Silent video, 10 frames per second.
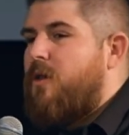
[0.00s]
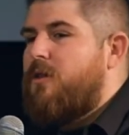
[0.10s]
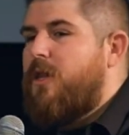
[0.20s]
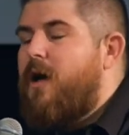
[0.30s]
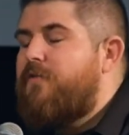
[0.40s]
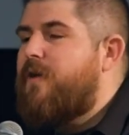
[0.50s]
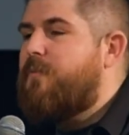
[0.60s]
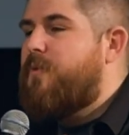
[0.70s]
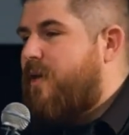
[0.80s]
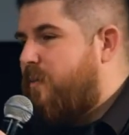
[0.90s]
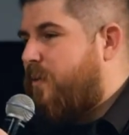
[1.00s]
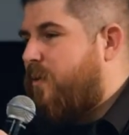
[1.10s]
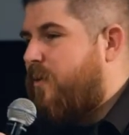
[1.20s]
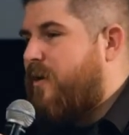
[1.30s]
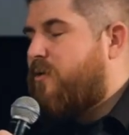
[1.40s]
Loving
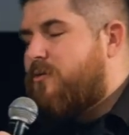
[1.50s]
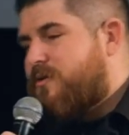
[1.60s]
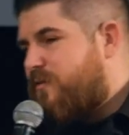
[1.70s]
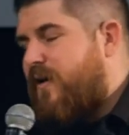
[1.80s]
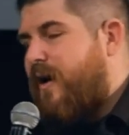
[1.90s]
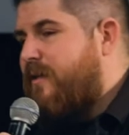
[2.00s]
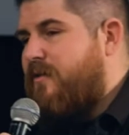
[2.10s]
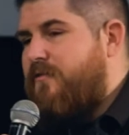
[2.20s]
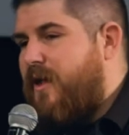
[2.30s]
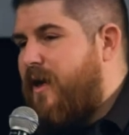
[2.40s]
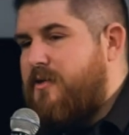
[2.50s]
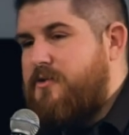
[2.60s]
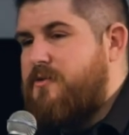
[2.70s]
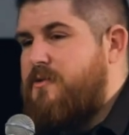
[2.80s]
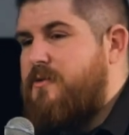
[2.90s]
people and crucifying the
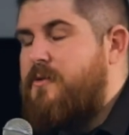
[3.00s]
flesh.